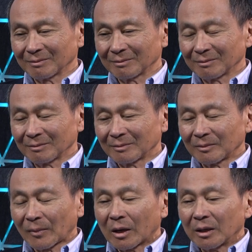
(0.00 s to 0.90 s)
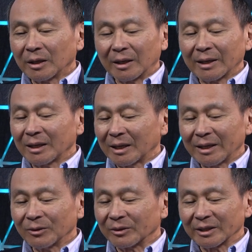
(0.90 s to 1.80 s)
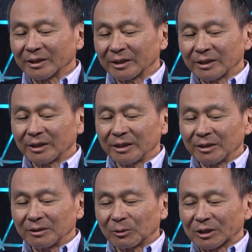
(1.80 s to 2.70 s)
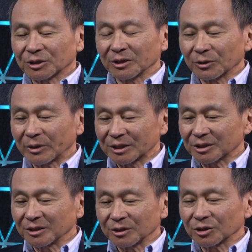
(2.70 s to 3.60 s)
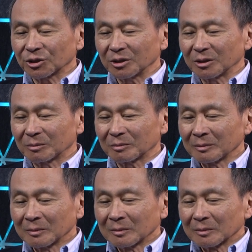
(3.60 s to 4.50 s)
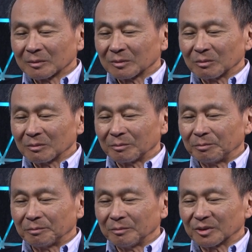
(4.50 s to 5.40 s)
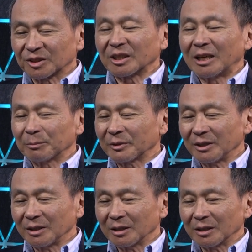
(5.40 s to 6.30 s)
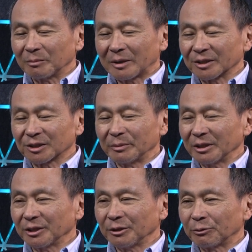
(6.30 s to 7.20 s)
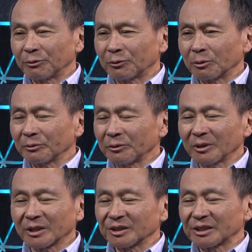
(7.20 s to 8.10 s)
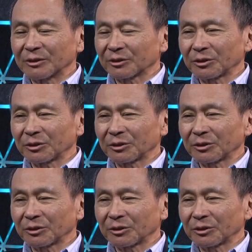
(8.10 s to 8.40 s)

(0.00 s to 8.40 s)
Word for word: as a reform country? Yeah, I, I don't think that the Russian aggression should stop the uh, possibility of reform. If you look at South